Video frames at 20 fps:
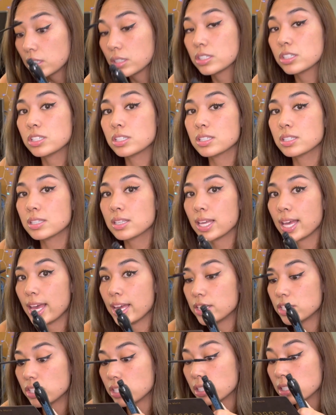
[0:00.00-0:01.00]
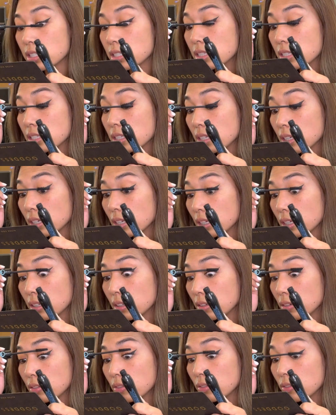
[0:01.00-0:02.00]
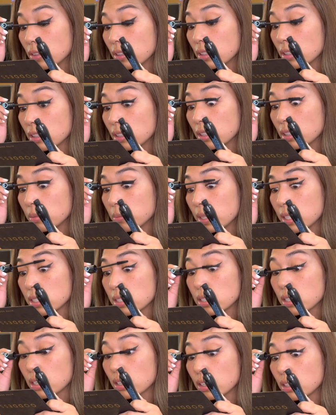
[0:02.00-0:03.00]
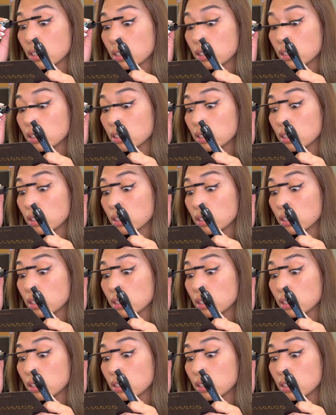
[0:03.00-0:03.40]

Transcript: just the edges of the mascara,